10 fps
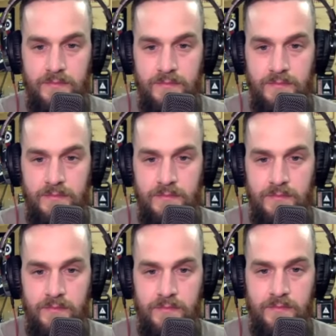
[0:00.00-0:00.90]

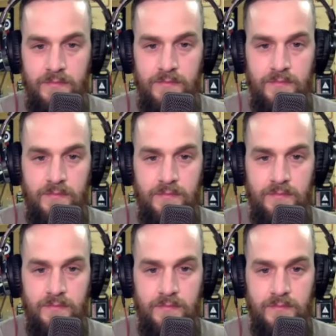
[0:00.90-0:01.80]

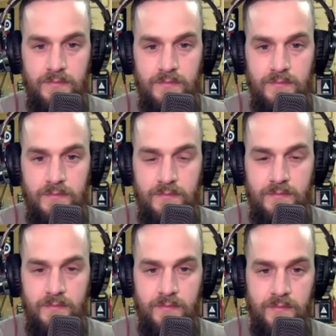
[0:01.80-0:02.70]

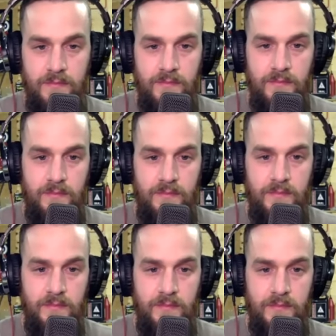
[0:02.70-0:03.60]

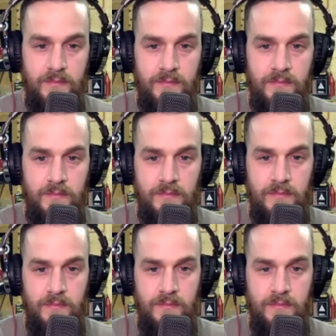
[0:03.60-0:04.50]
[no speech]